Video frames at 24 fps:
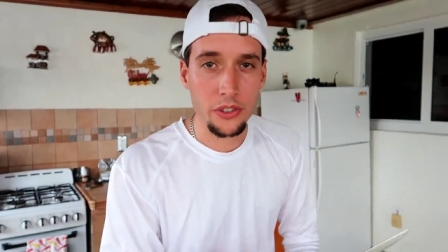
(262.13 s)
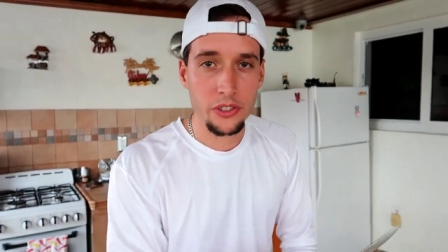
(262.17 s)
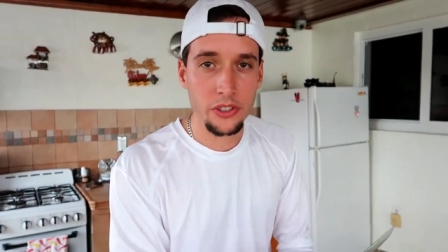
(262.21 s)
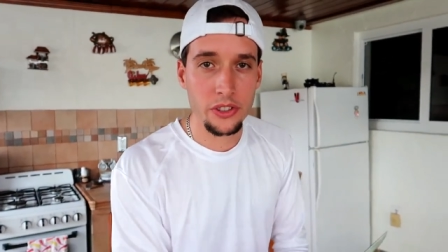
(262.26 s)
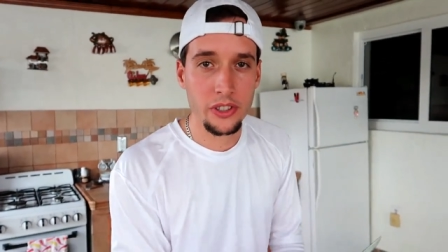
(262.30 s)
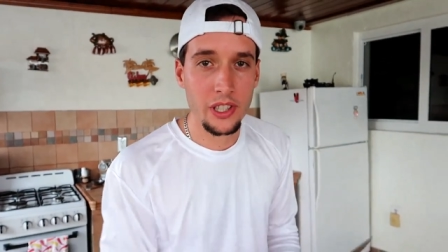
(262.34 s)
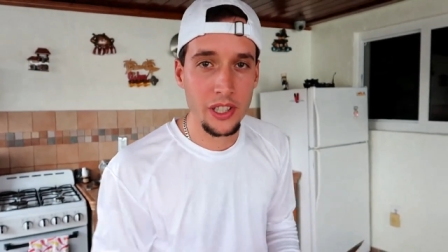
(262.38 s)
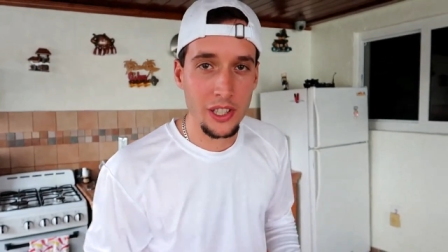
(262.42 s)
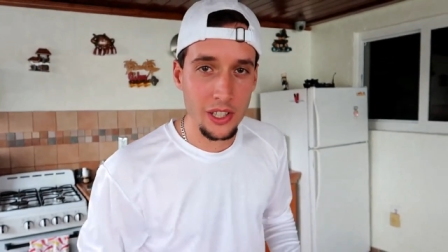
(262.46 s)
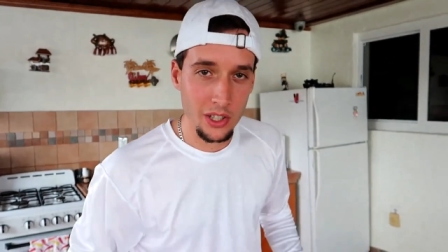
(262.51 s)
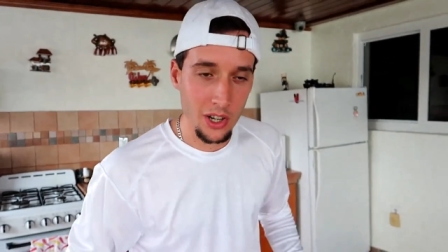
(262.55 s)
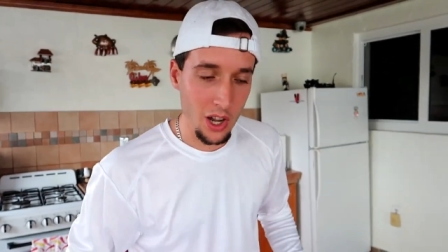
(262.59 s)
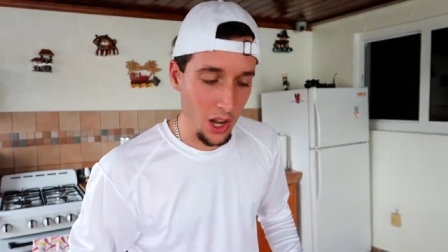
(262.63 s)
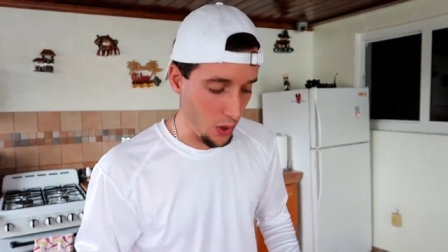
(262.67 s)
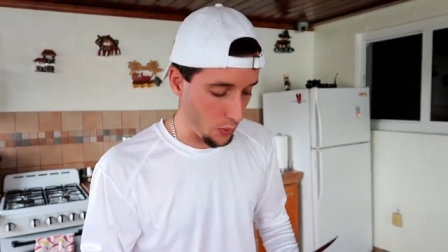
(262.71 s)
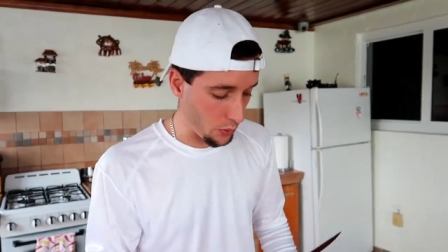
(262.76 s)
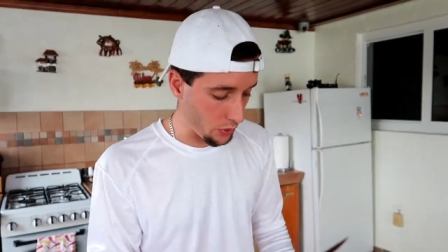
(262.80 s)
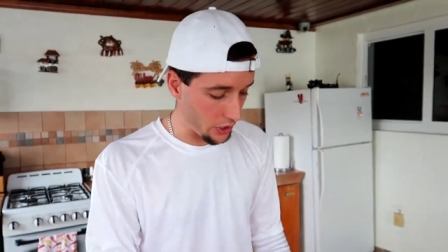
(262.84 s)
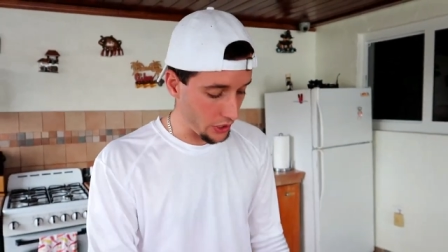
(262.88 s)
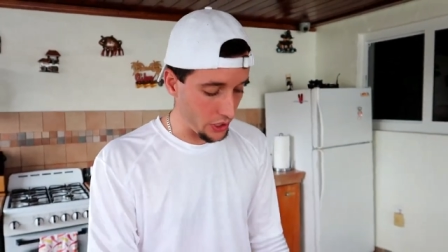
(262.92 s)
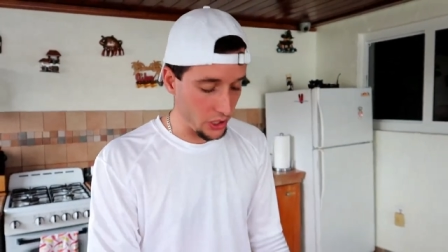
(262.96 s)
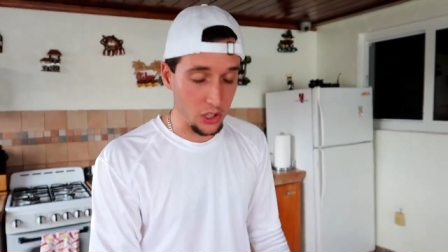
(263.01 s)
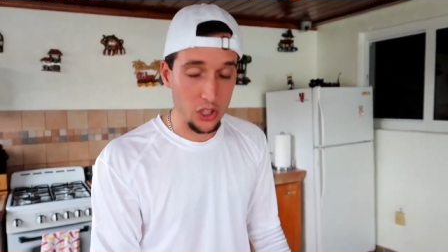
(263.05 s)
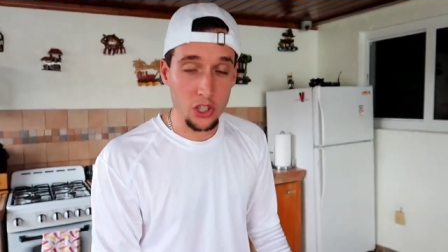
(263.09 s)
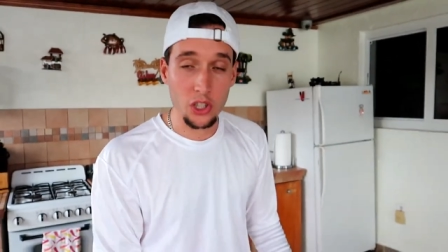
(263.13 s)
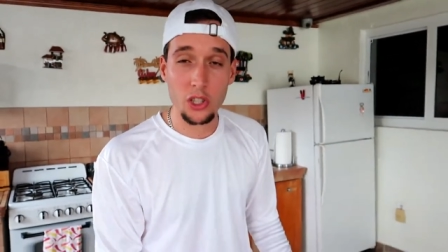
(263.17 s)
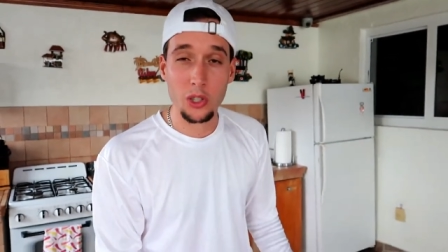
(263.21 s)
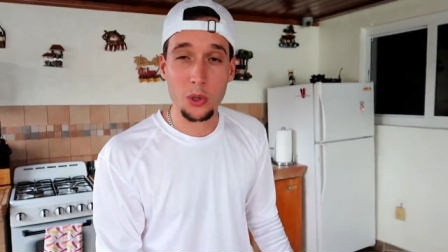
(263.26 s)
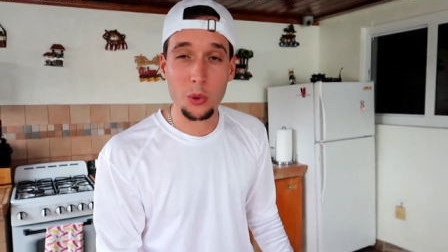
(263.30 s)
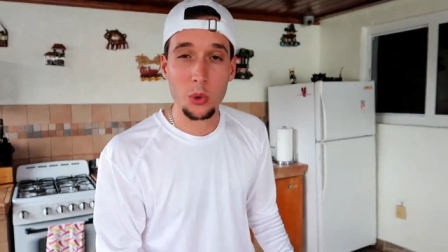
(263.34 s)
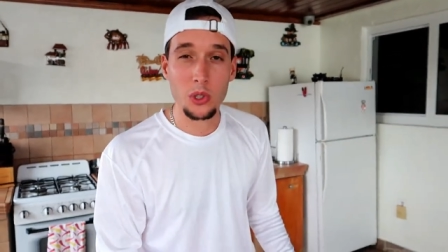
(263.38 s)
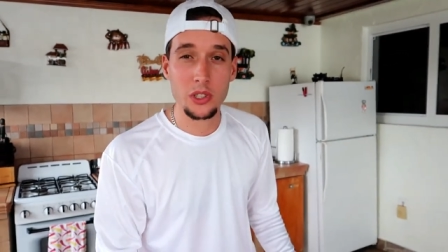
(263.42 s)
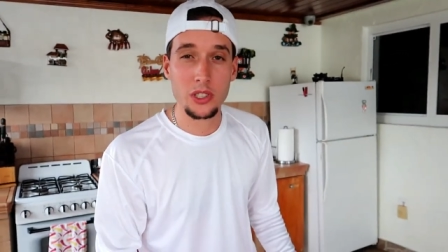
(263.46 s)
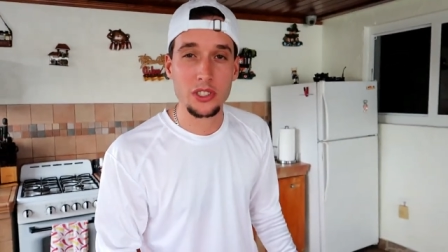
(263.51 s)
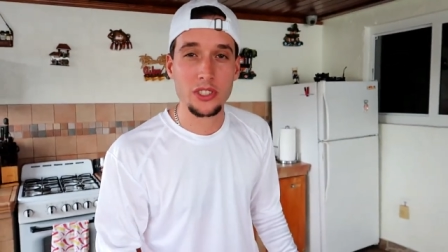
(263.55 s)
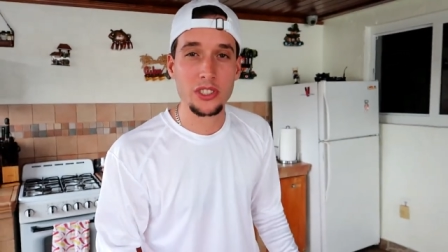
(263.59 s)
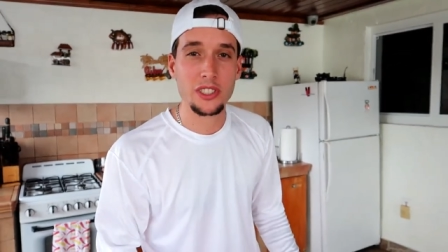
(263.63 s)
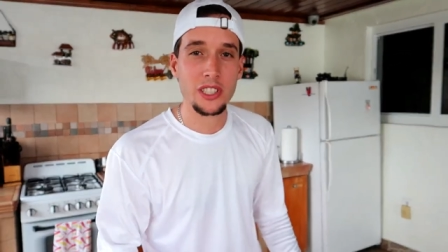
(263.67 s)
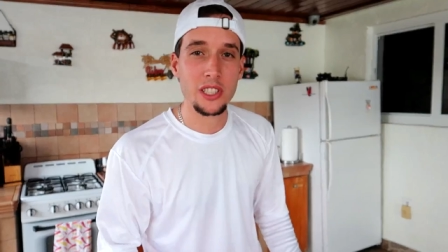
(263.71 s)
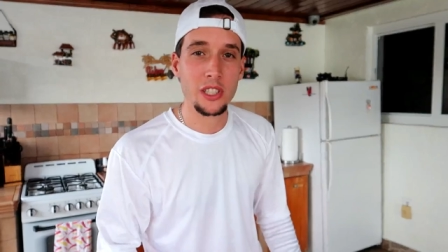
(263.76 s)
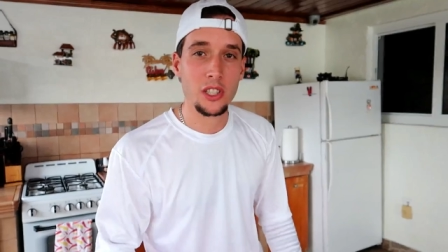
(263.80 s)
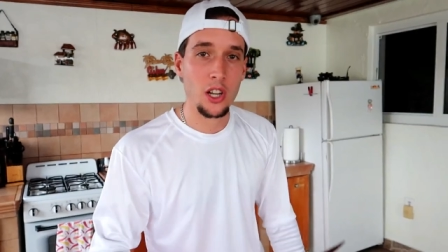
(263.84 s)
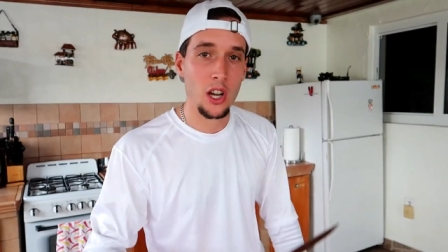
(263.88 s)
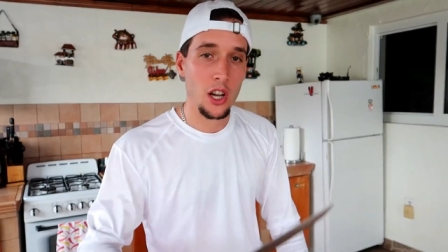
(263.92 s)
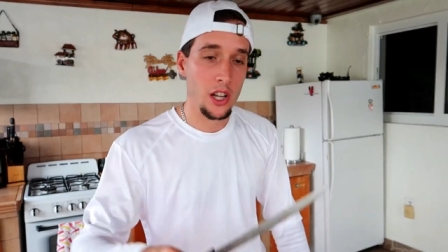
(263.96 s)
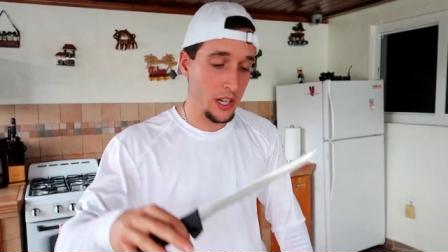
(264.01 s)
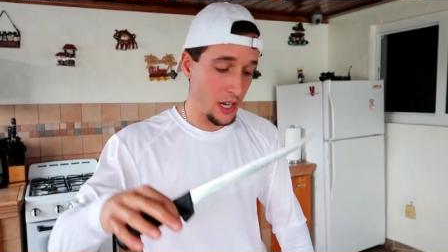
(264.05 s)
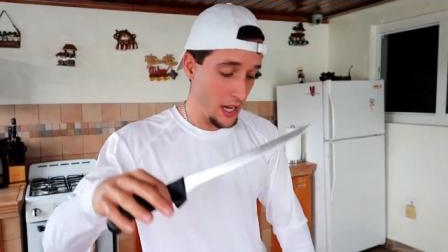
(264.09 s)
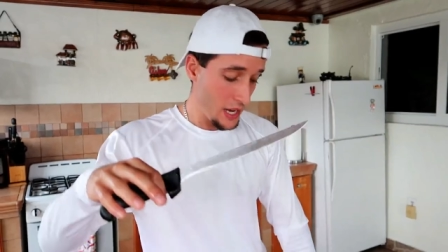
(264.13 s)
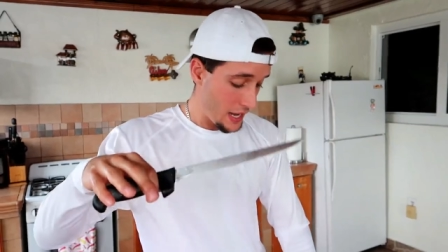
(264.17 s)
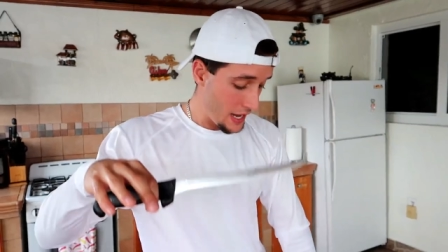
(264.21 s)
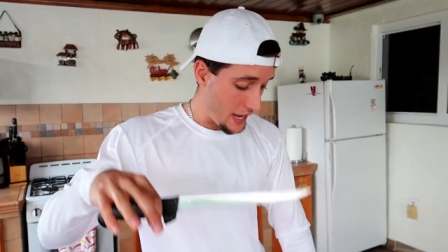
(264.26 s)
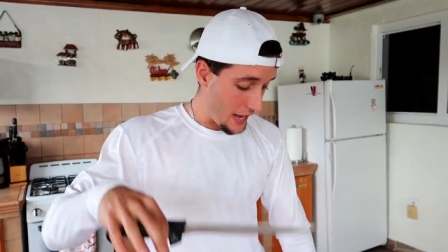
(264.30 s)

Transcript: skin on. We're gonna cook it with the skin on.